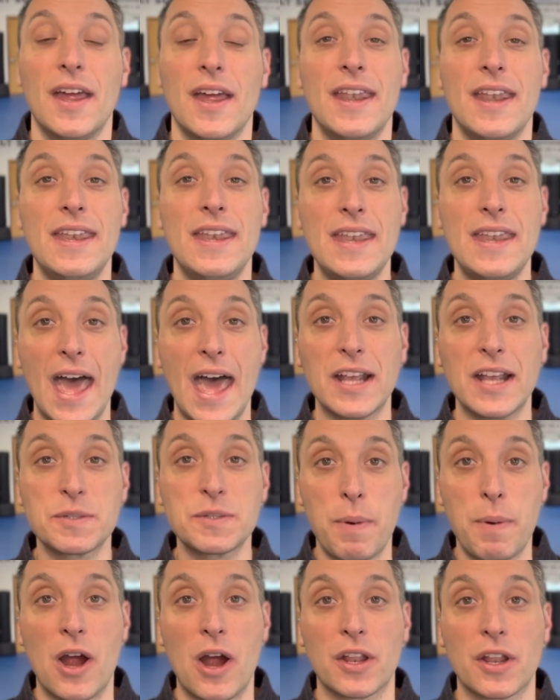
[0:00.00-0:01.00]

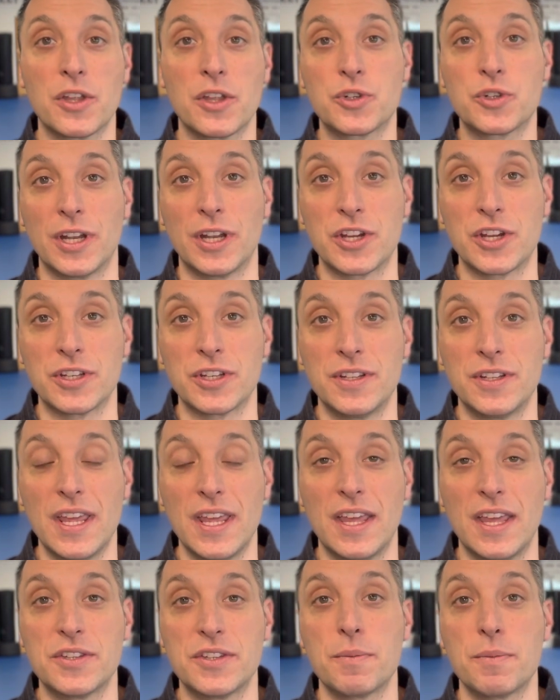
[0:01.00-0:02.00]
Next part of the tradition
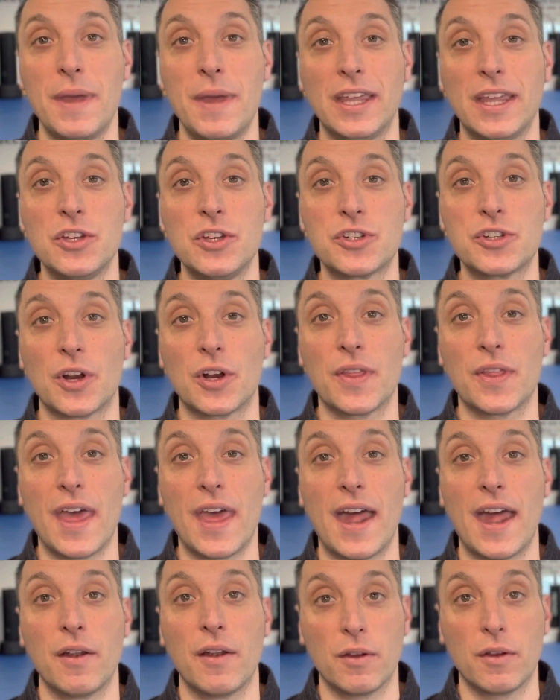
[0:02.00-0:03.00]
is making sure
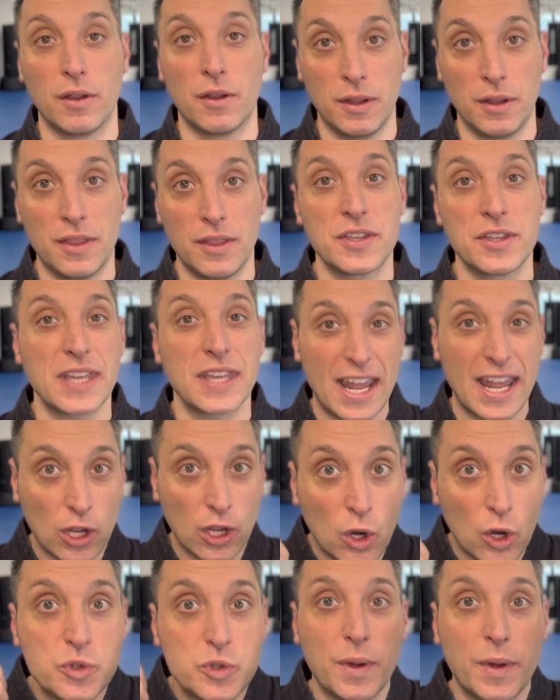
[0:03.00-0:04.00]
that, and this kind of
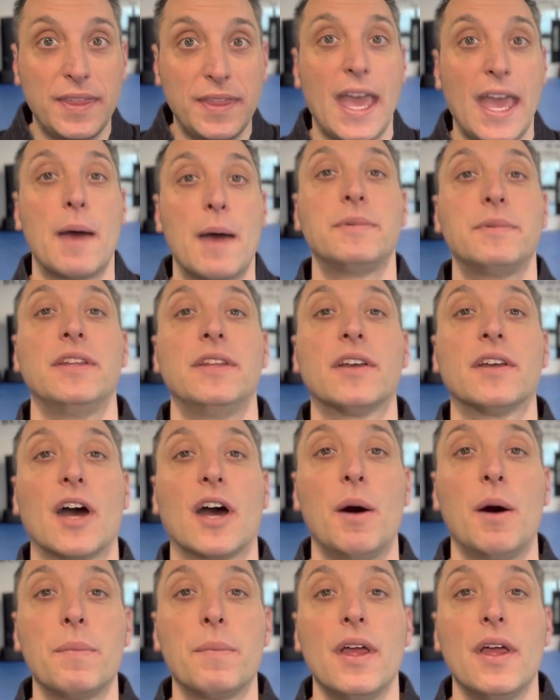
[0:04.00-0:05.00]
goes with the emptying the
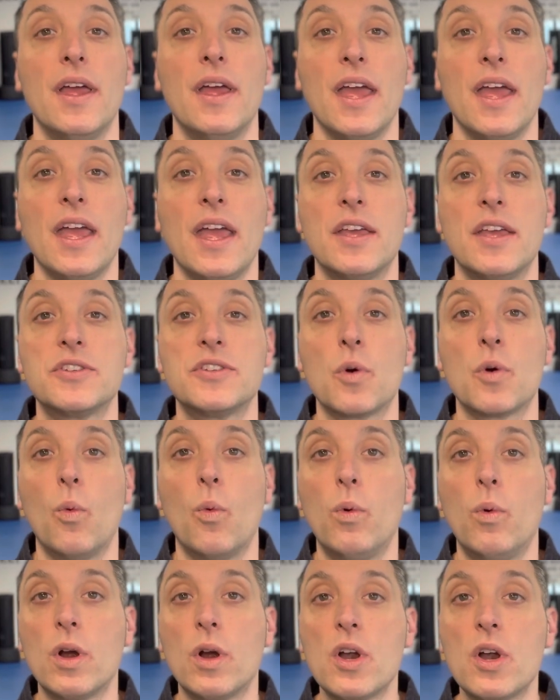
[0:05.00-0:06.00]
cup, is
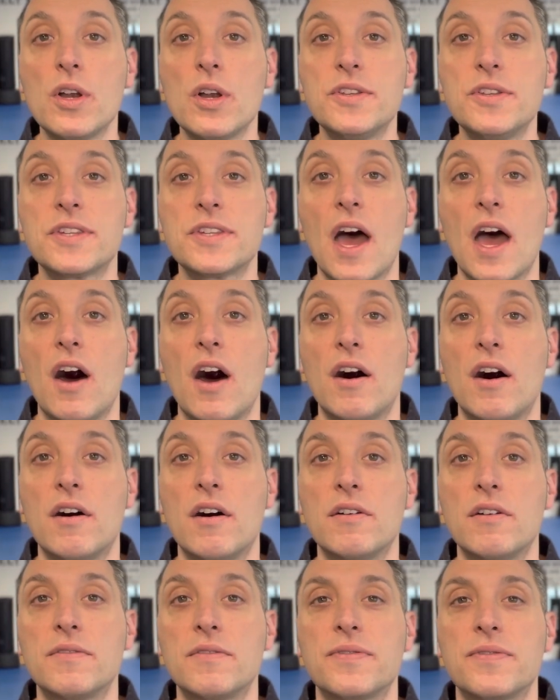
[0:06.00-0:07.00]
words
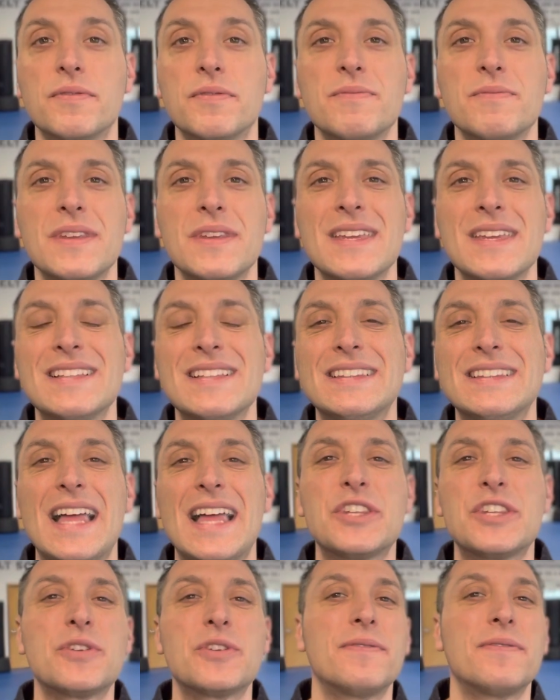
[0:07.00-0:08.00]
of
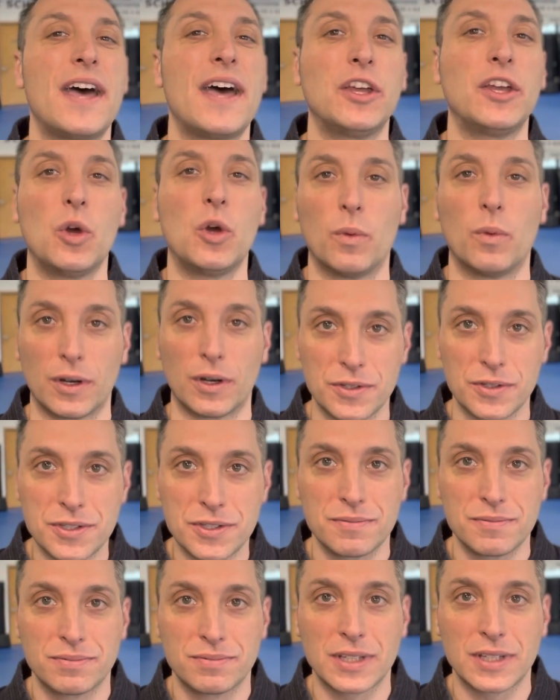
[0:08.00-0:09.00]
lesser value
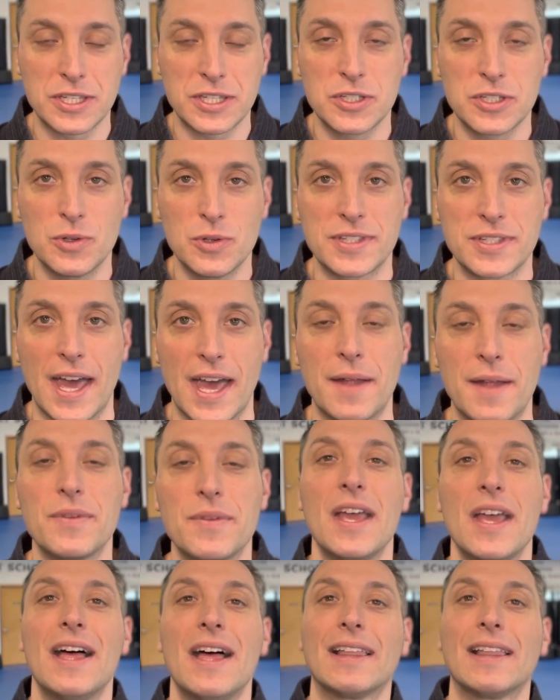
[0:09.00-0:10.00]
words. Let's use that.
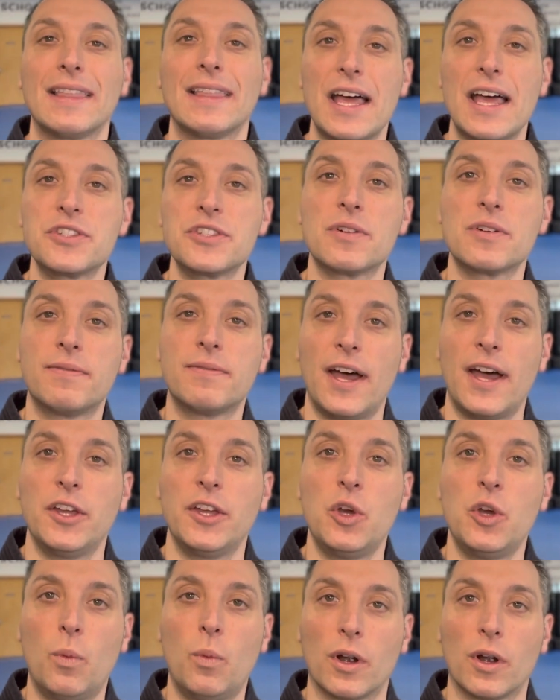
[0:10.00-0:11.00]
Lesser
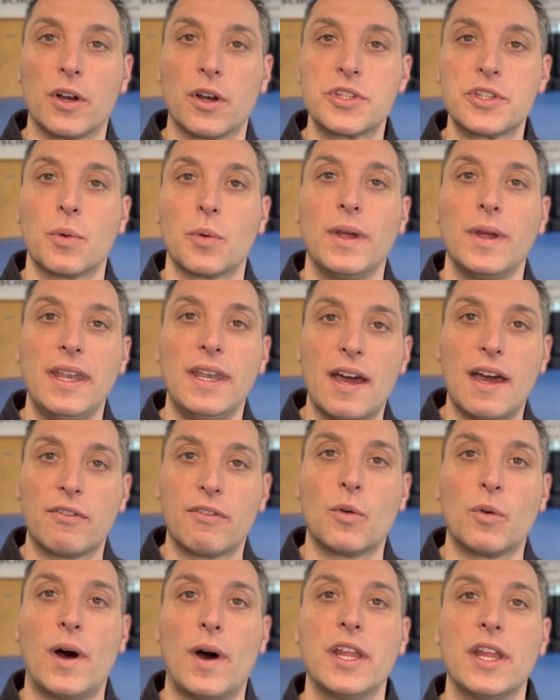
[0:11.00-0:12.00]
value words we
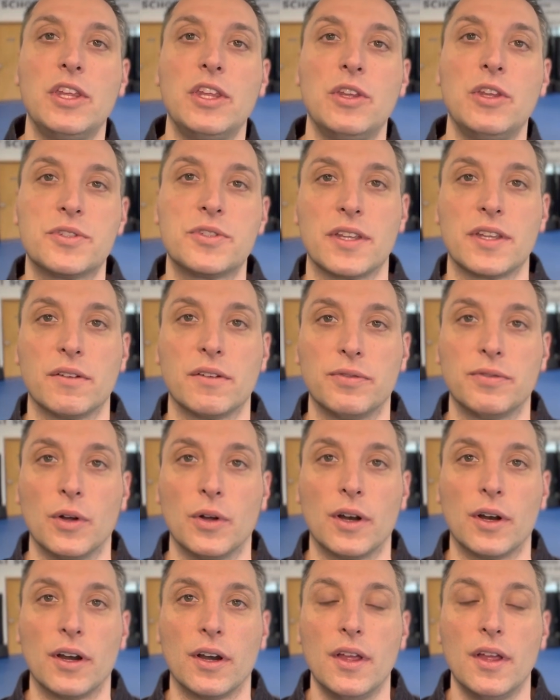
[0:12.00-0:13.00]
never want to use on the
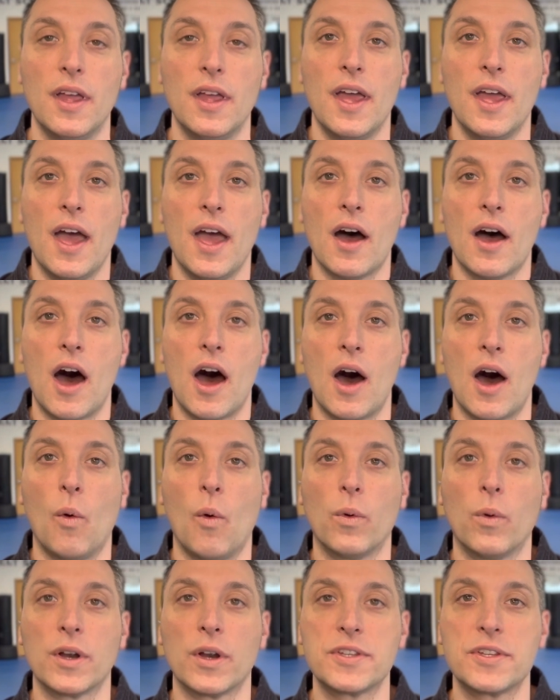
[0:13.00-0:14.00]
floor.
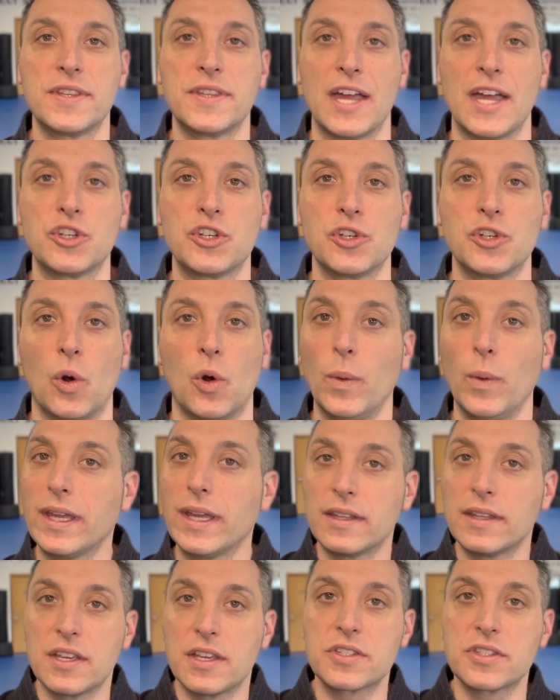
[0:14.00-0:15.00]
Words that show
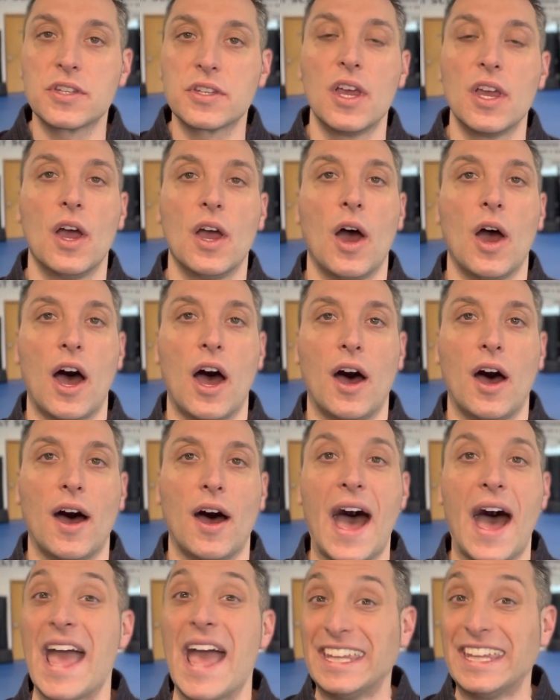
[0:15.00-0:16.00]
weakness,
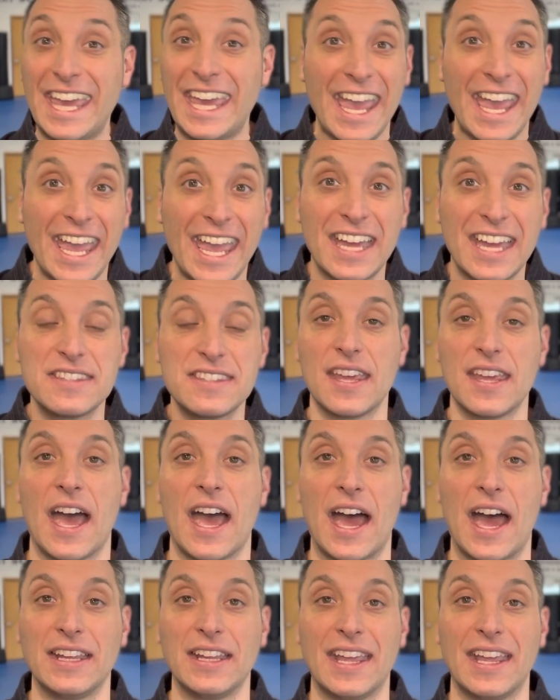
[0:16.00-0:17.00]
I can't
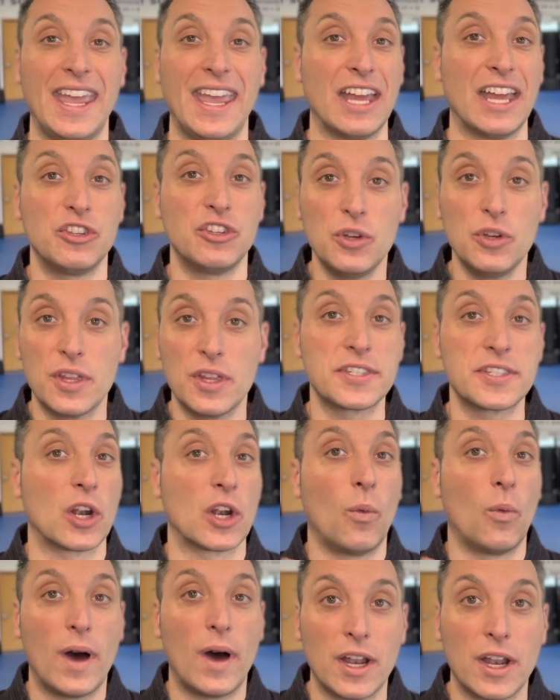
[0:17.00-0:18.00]
do this, I
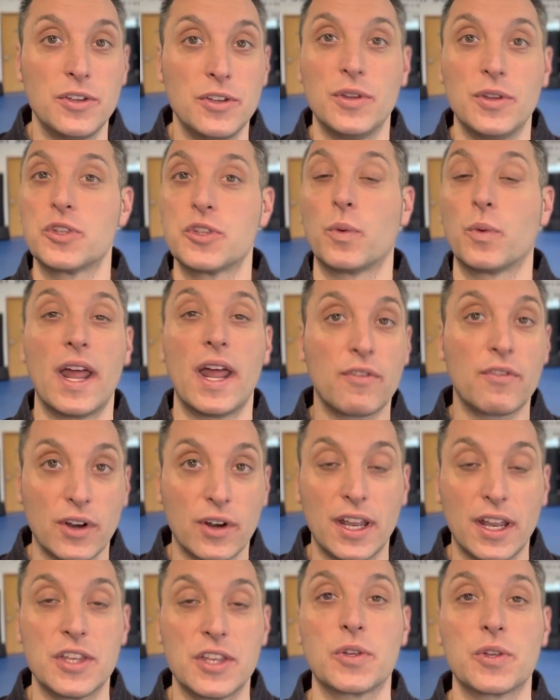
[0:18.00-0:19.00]
don't want to do this, whatever
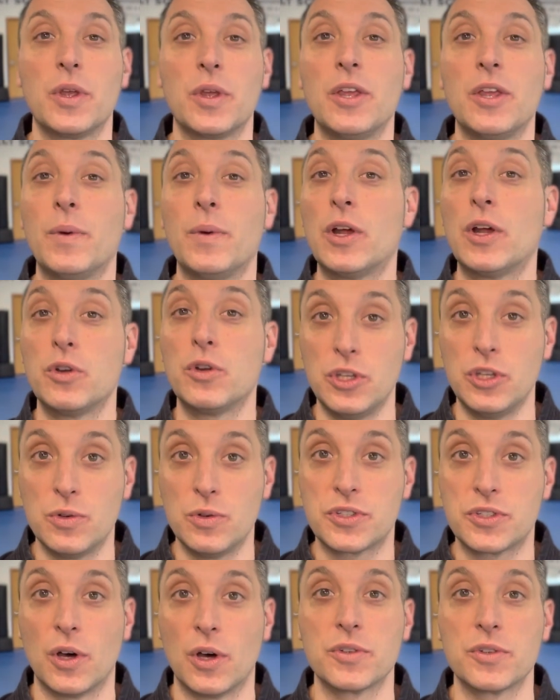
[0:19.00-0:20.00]
it is, we don't
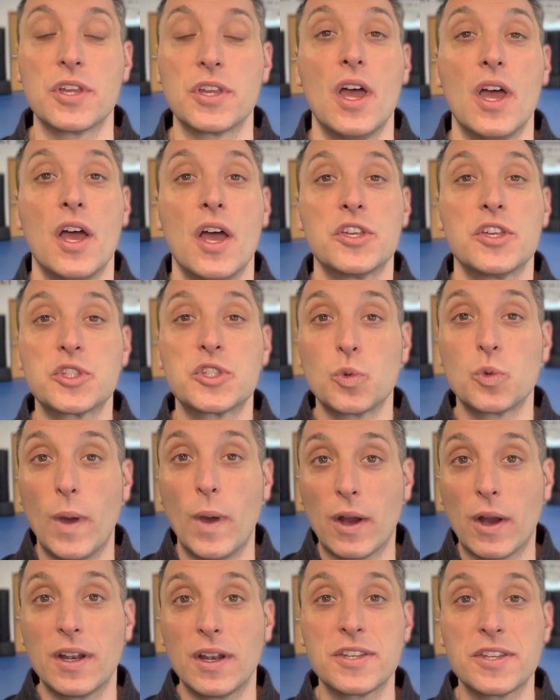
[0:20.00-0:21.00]
use those.
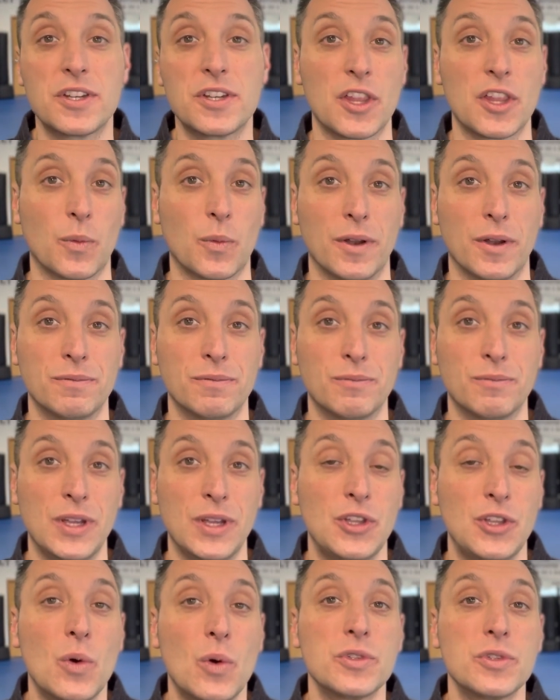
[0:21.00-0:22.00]
Swearing is another one. We
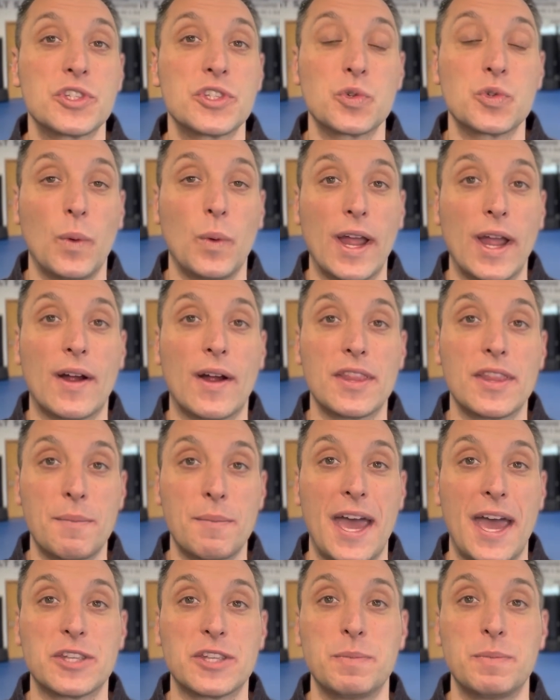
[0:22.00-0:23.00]
don't swear on the
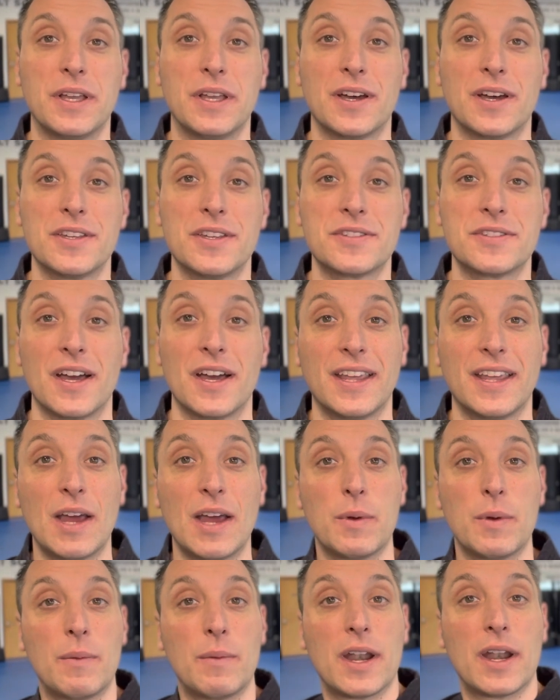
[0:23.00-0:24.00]
mats because,
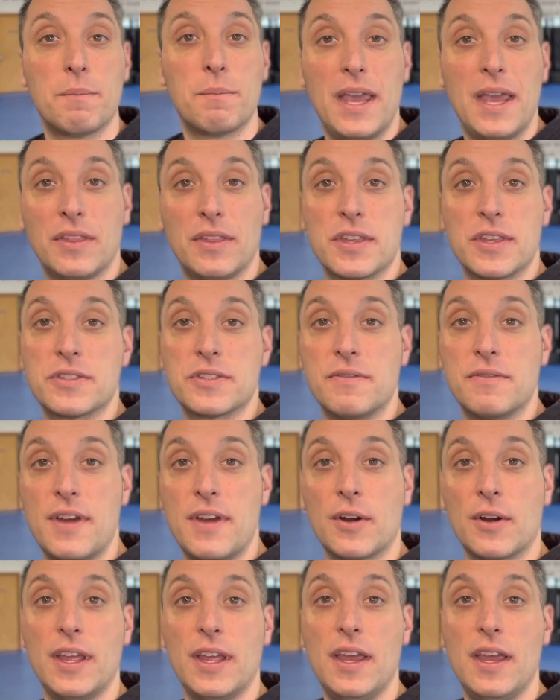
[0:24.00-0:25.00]
again, we want to make this a
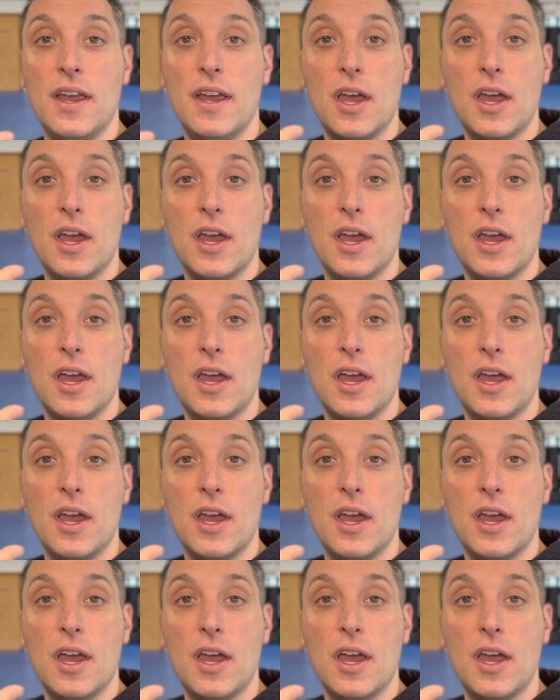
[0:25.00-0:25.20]
very